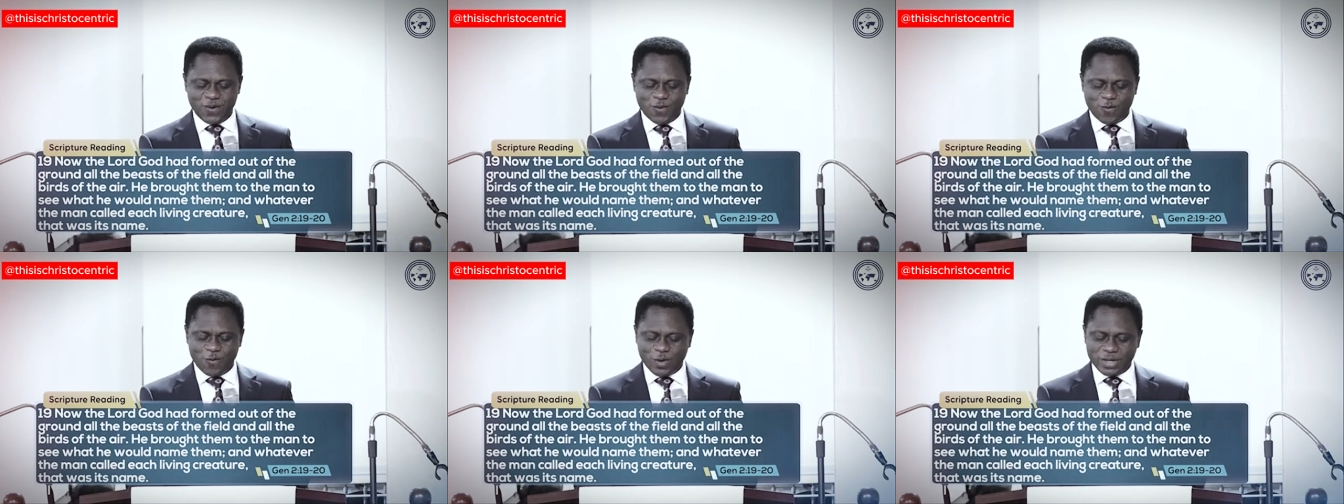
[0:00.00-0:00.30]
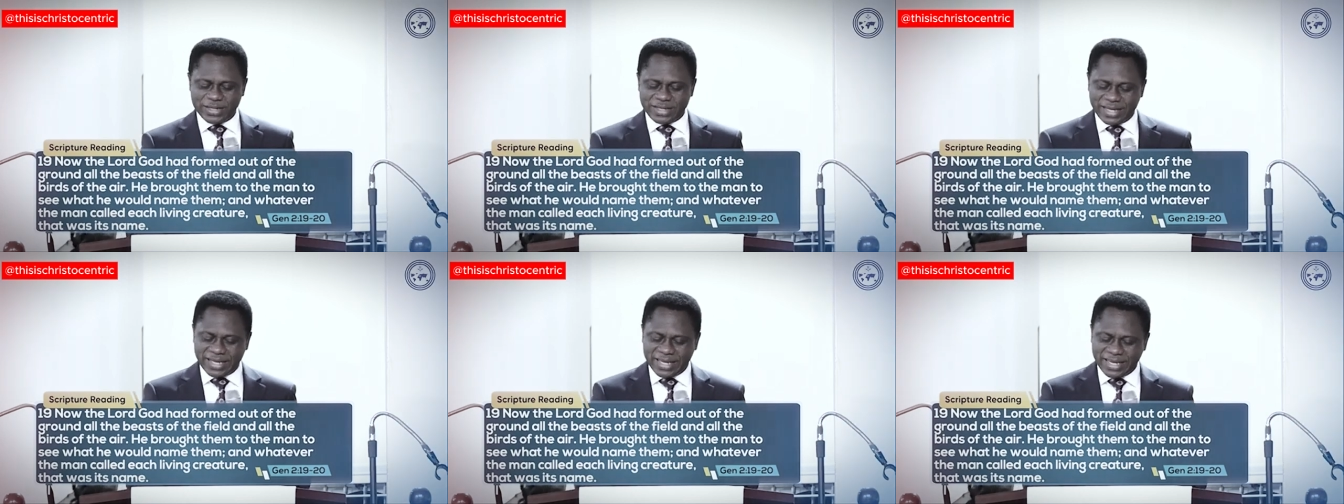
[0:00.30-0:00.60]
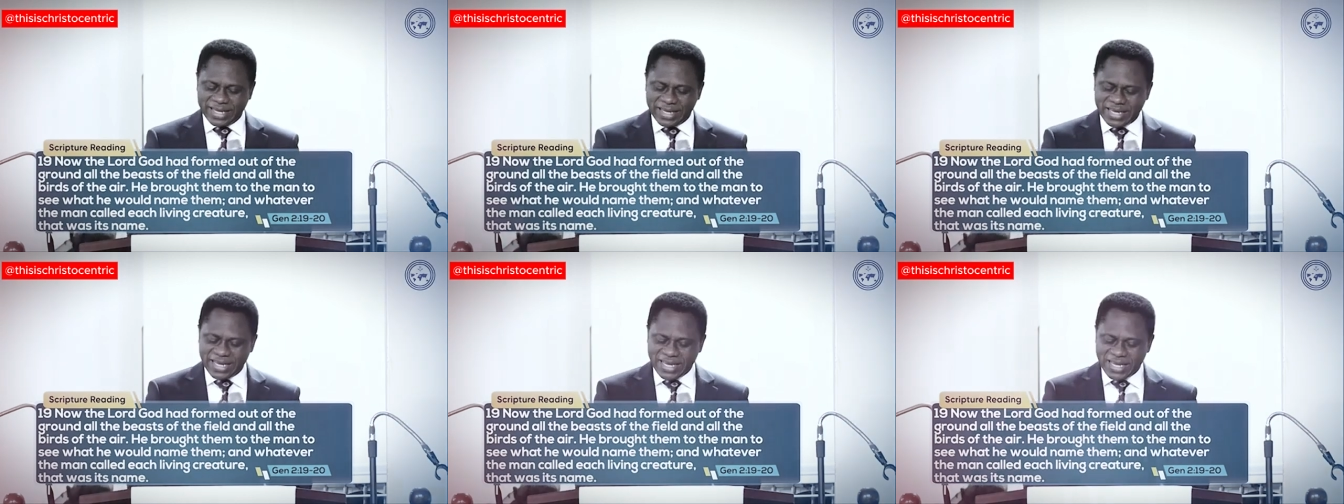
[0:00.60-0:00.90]
what
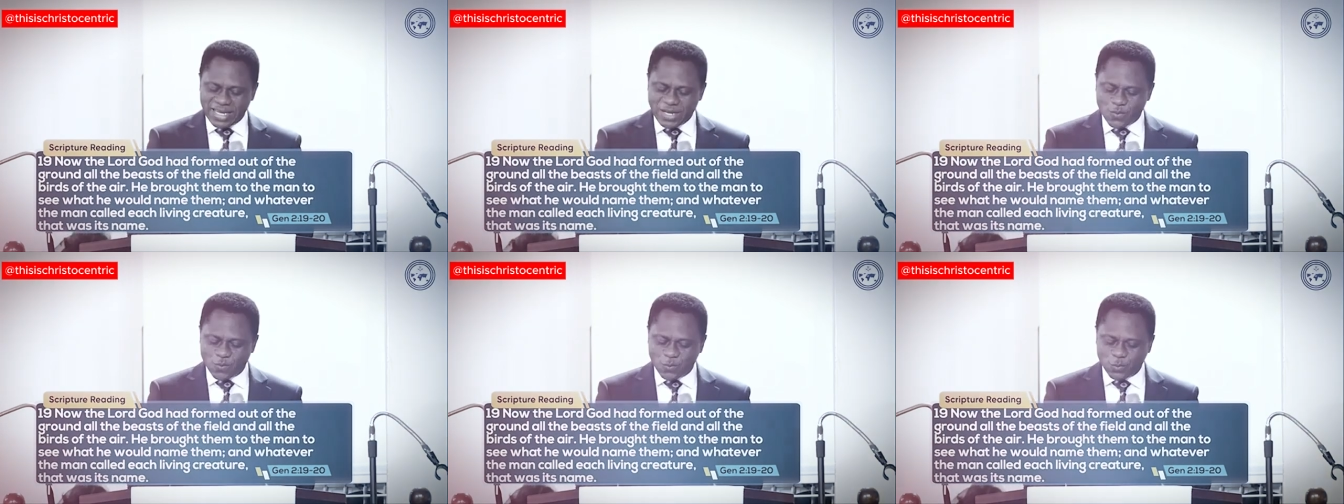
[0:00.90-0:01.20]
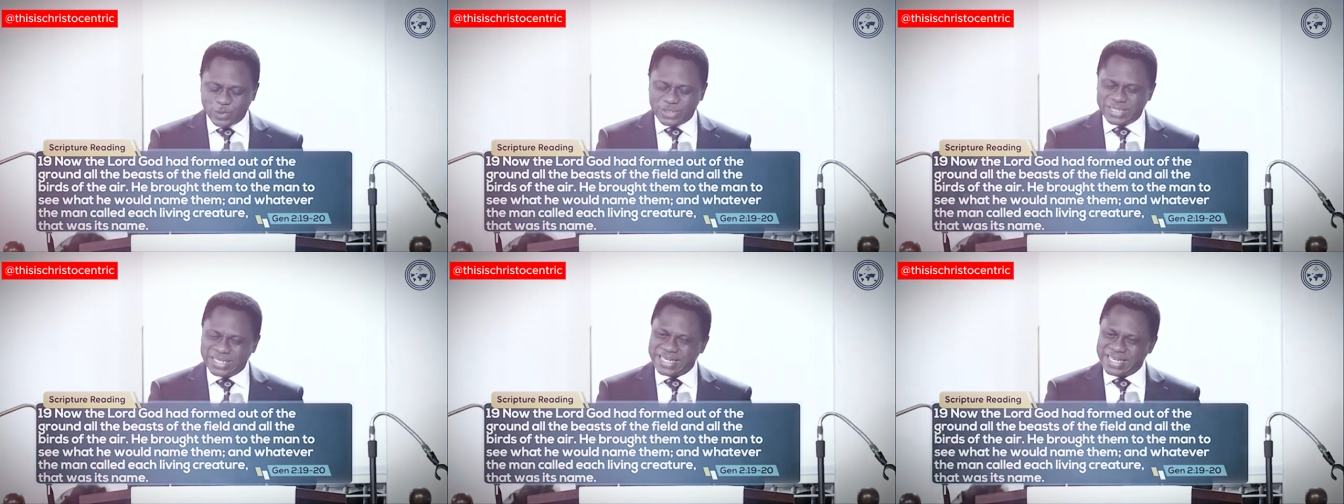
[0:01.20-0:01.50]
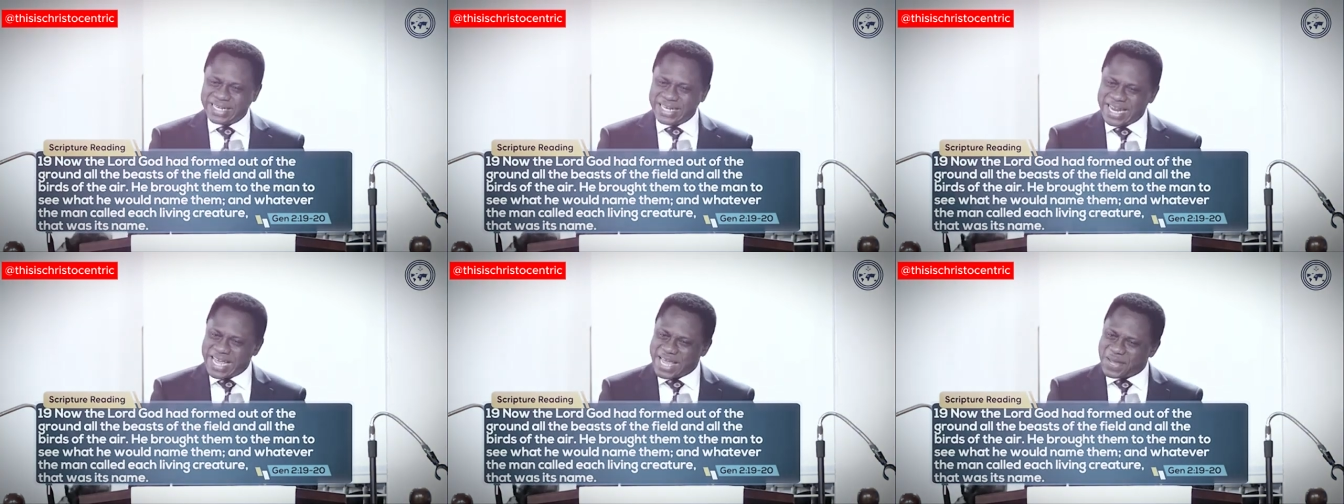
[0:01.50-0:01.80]
he would
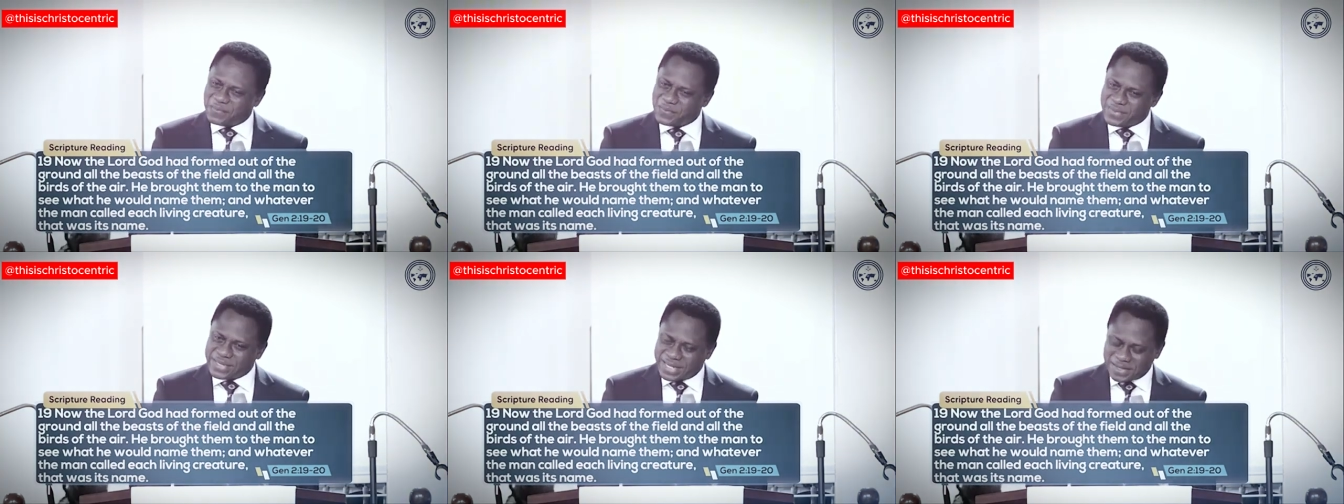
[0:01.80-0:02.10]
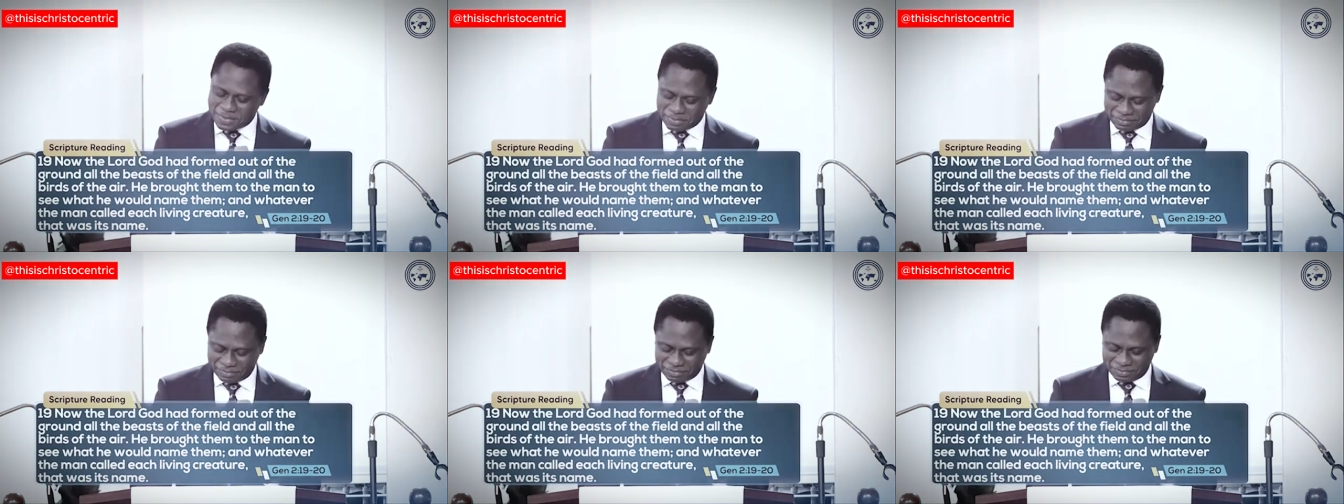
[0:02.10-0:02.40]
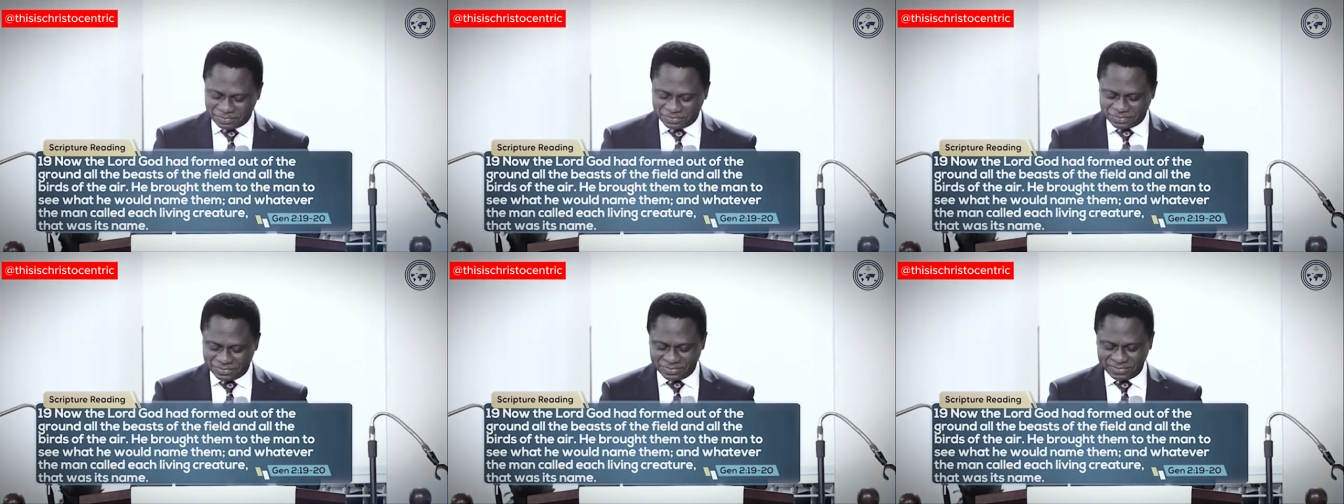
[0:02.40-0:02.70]
name
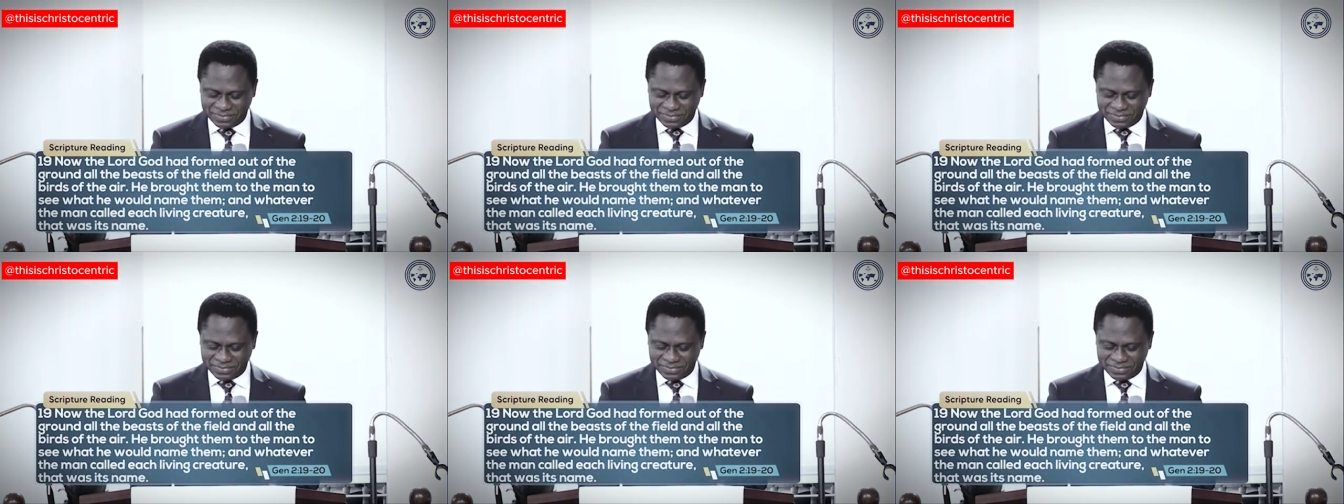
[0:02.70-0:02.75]
them.